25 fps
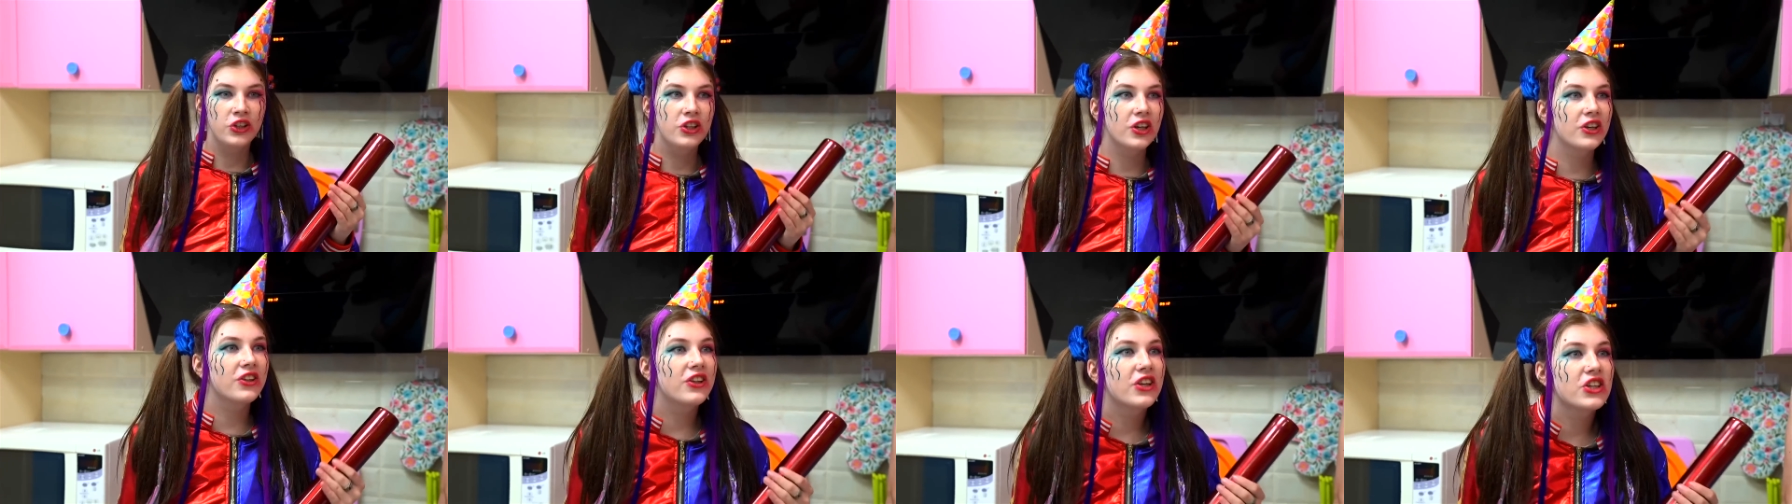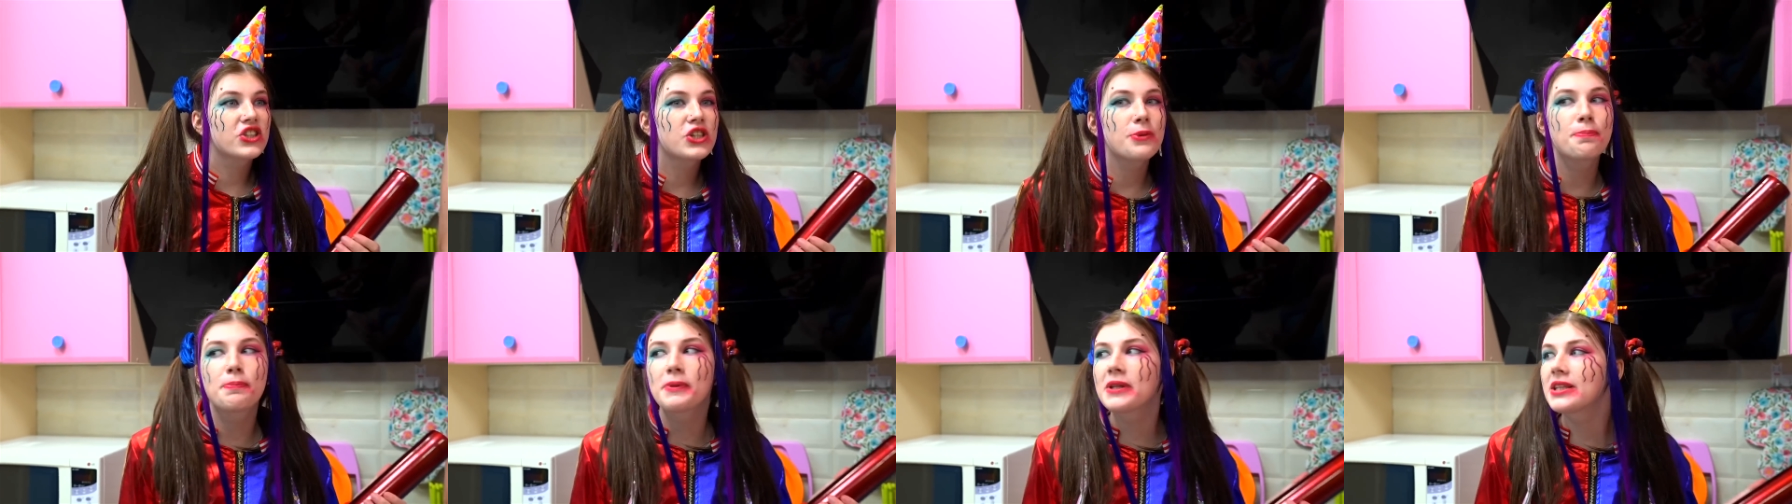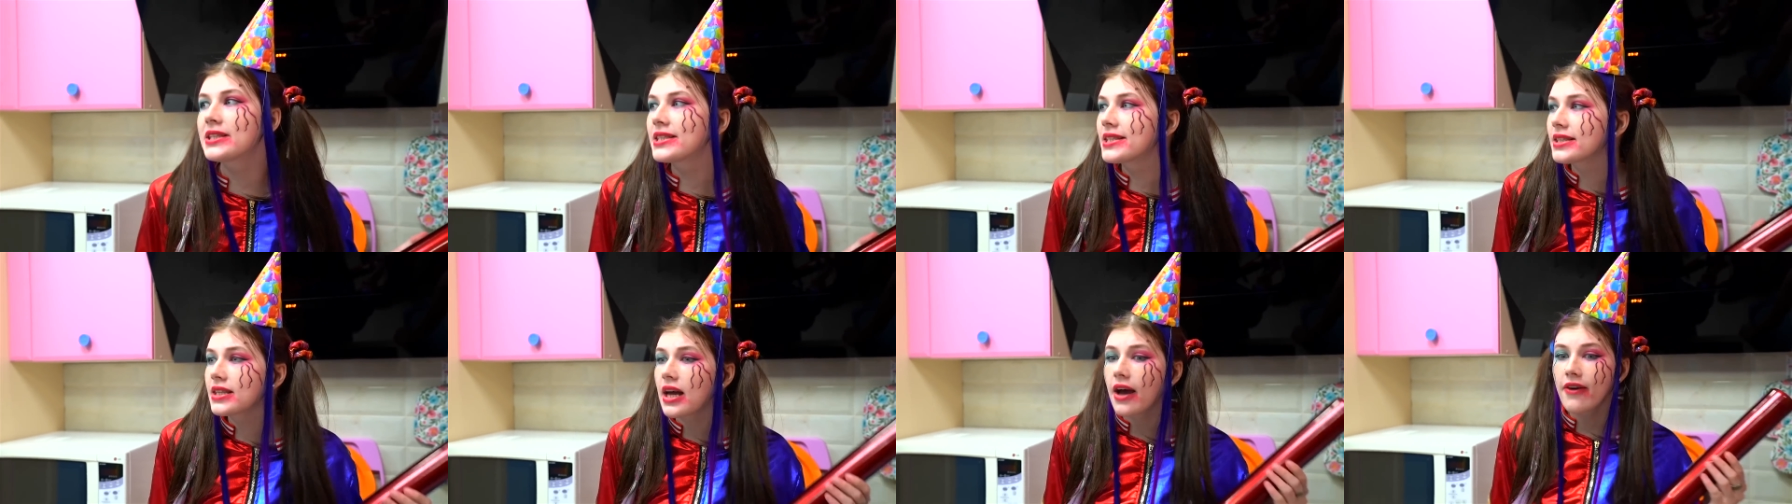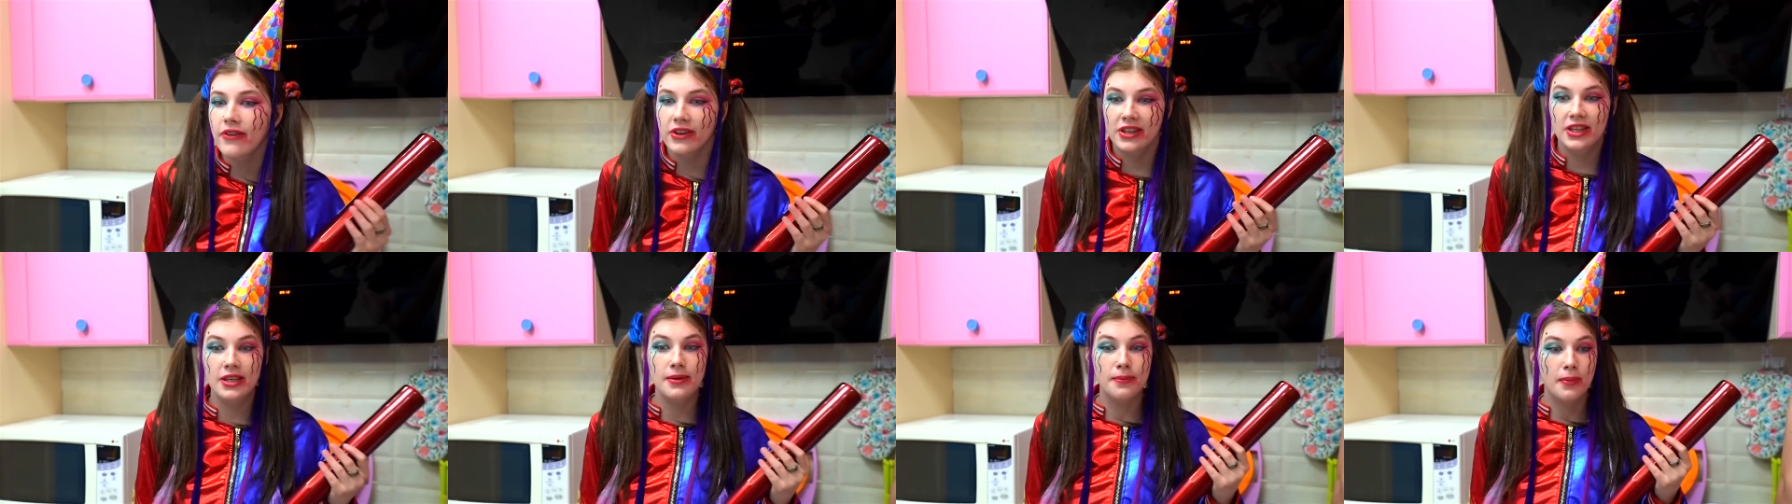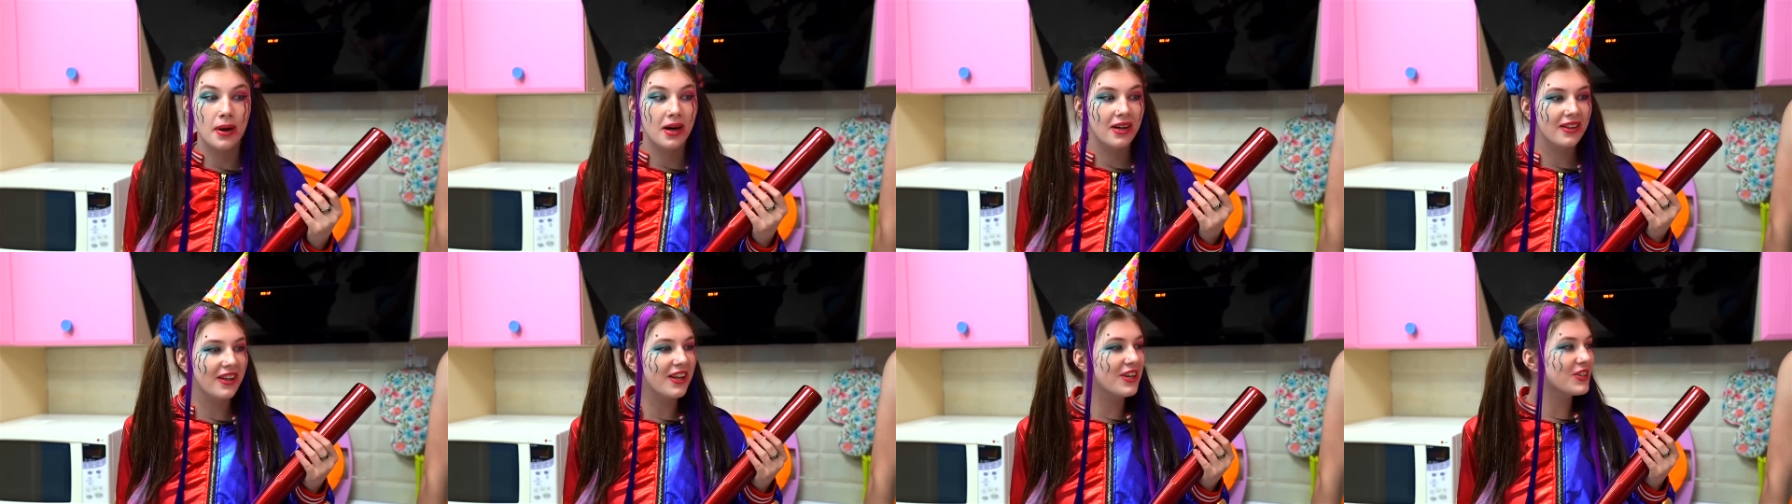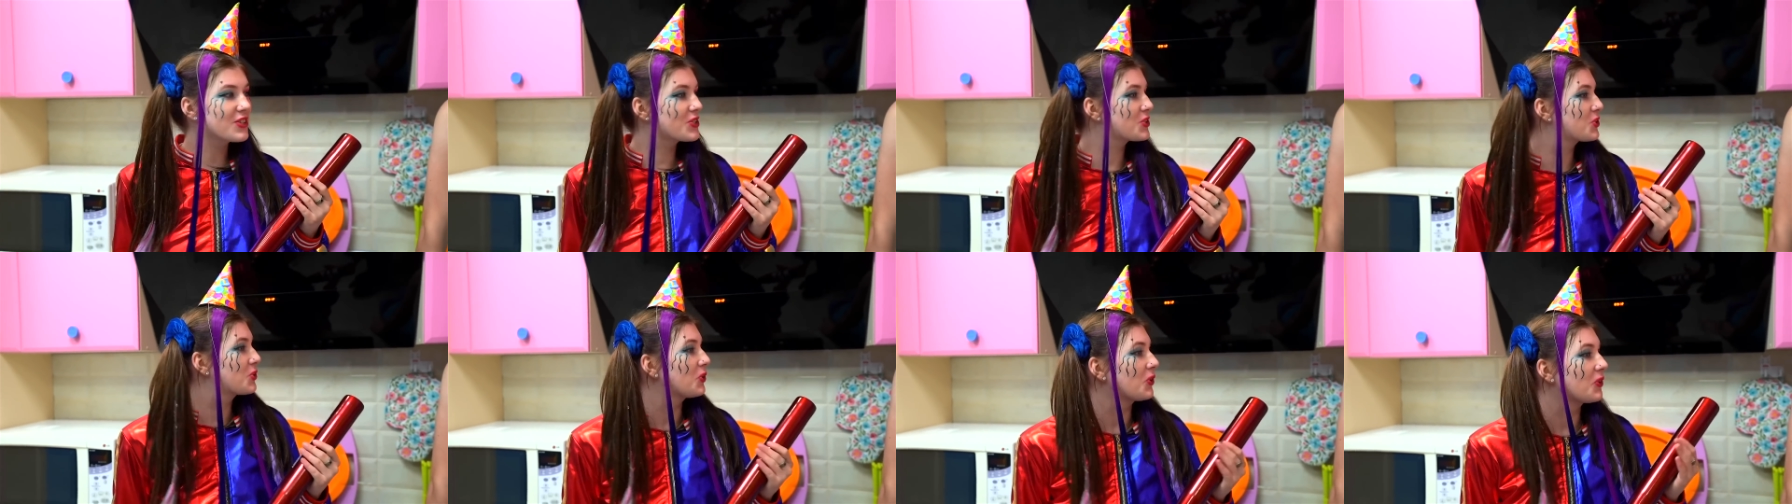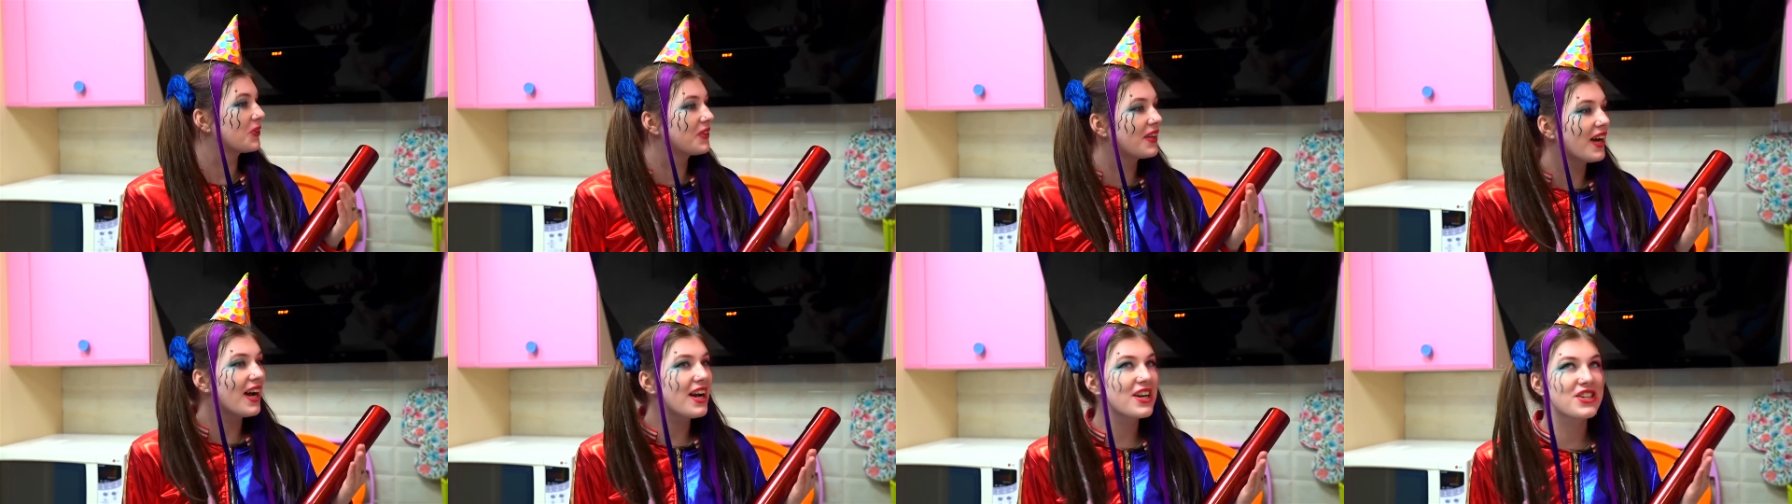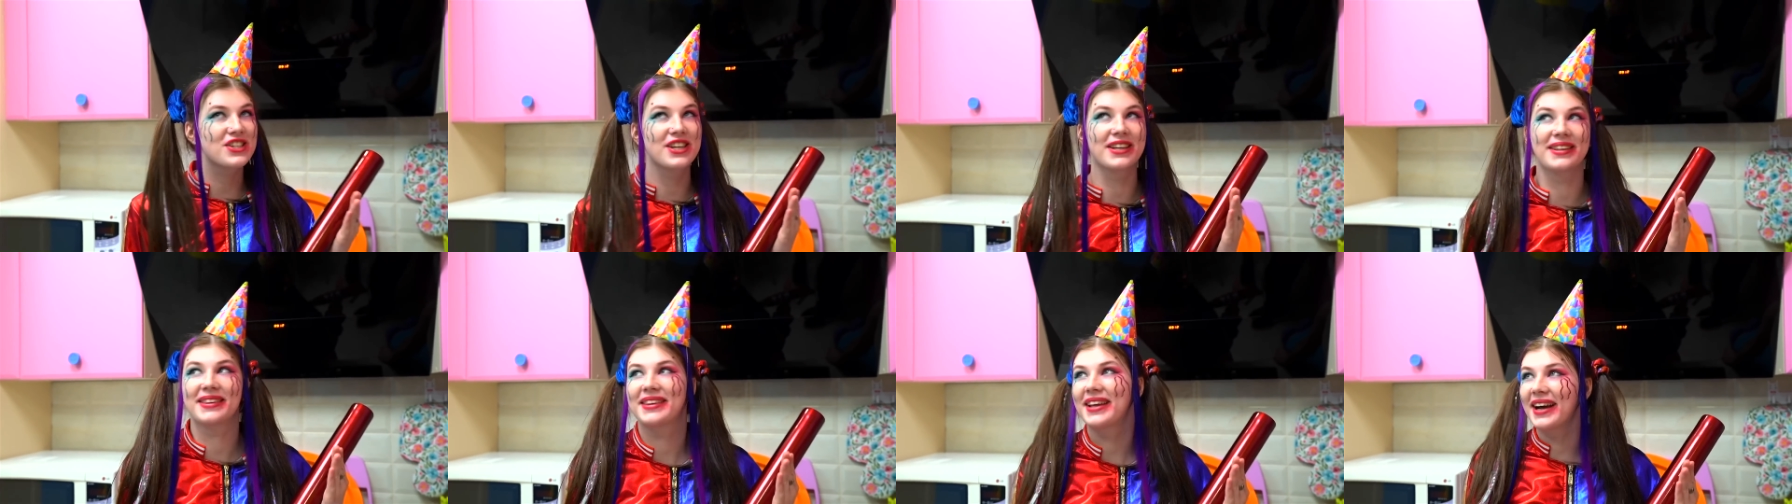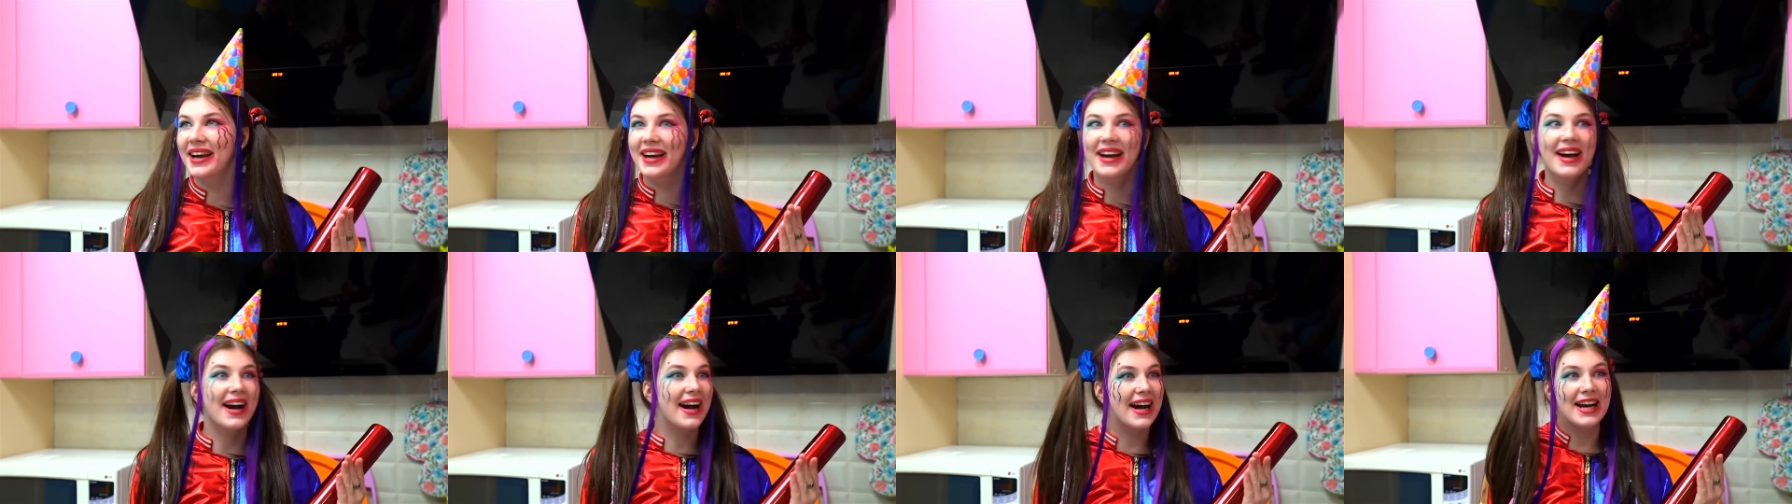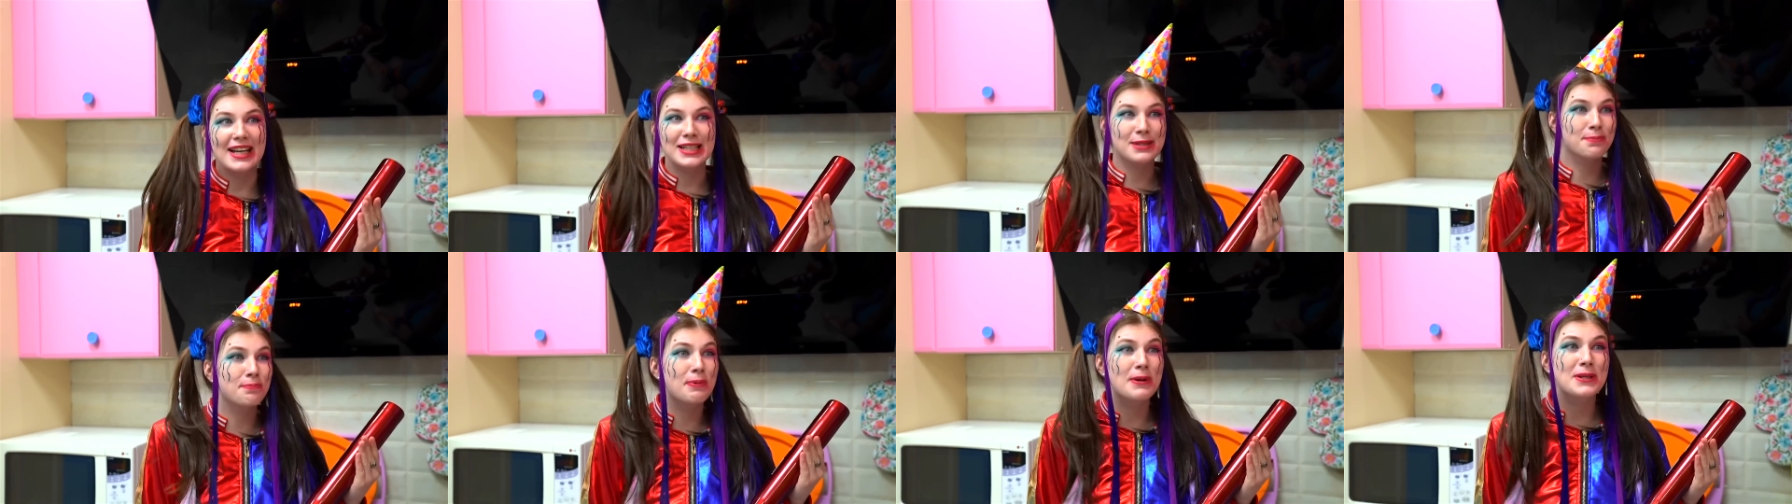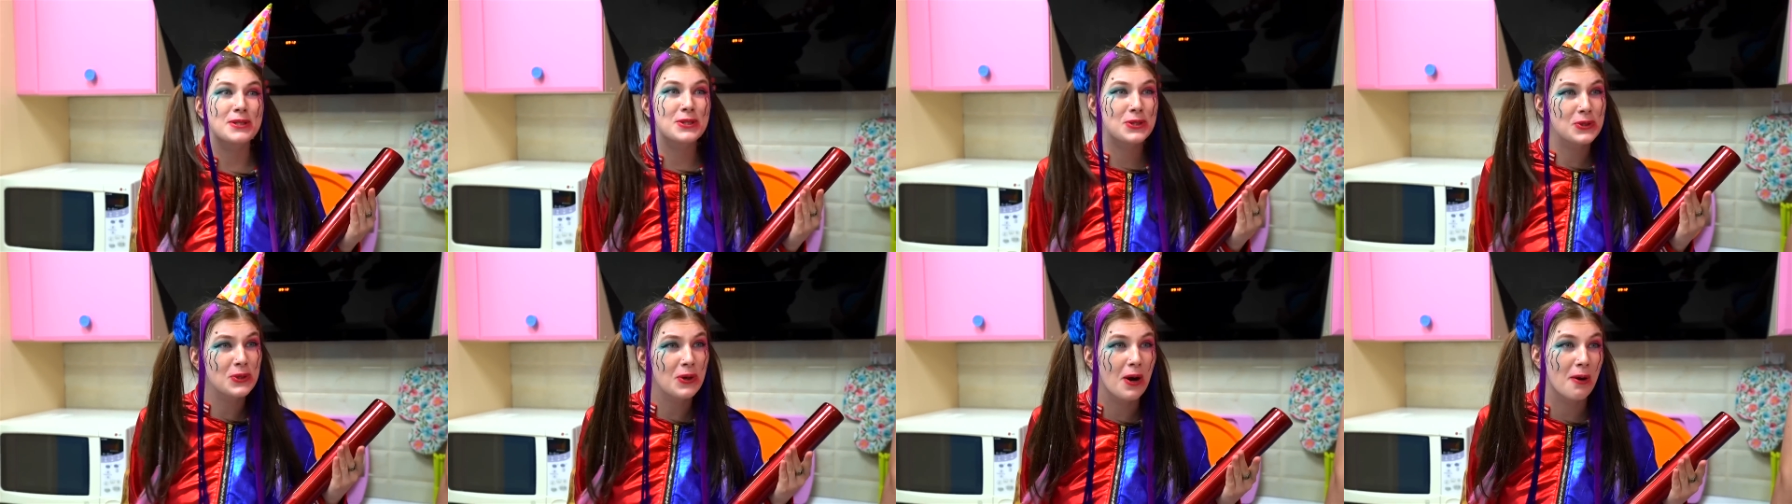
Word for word: I would have never imagined that Dasha could have so much